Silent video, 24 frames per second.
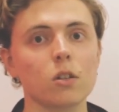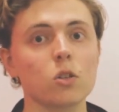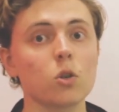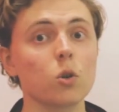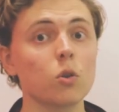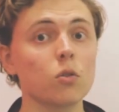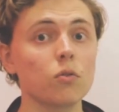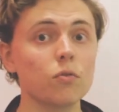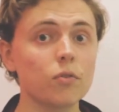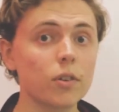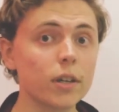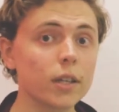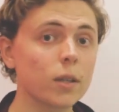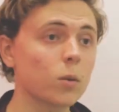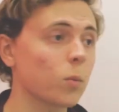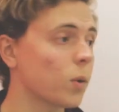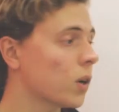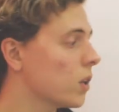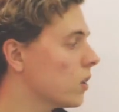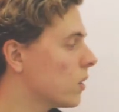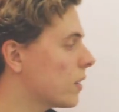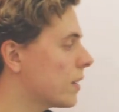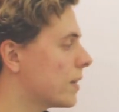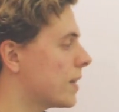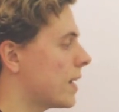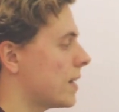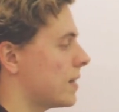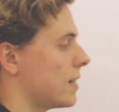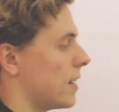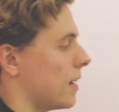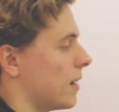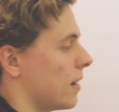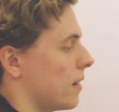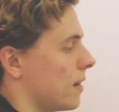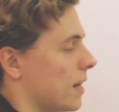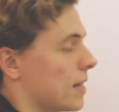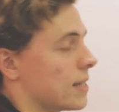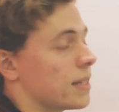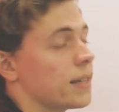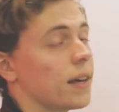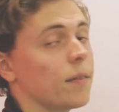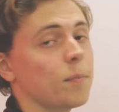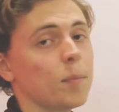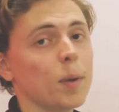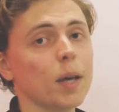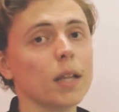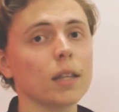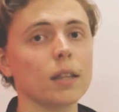So you really want to look at that data. That
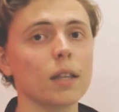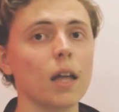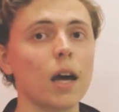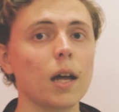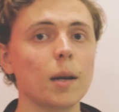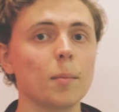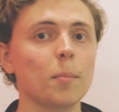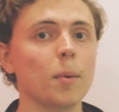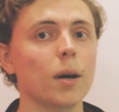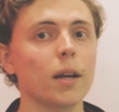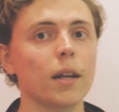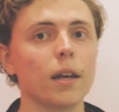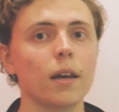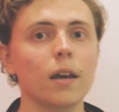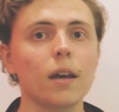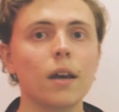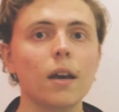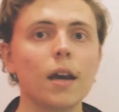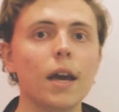saved me a lot of money